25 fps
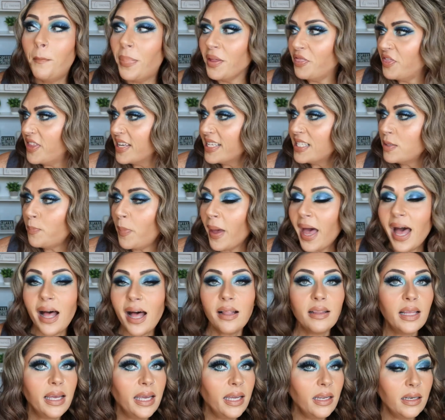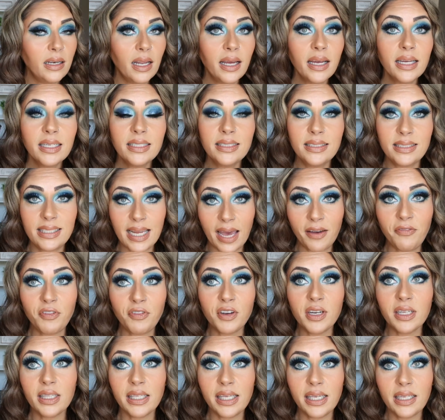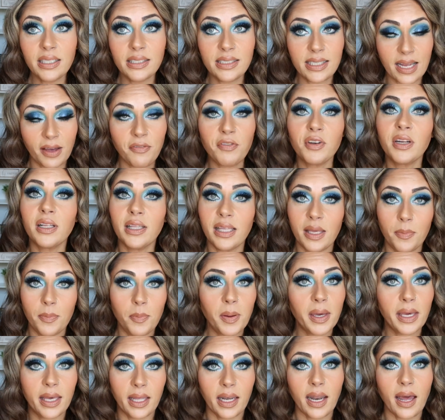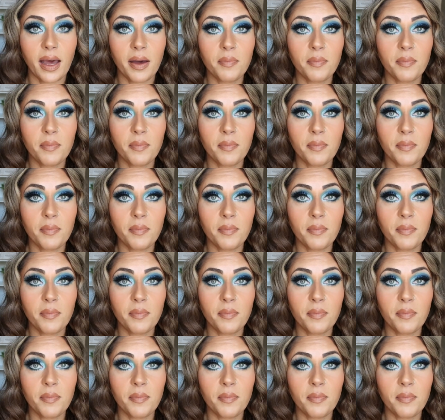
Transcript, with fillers: but this palette, definitely, definitely pick it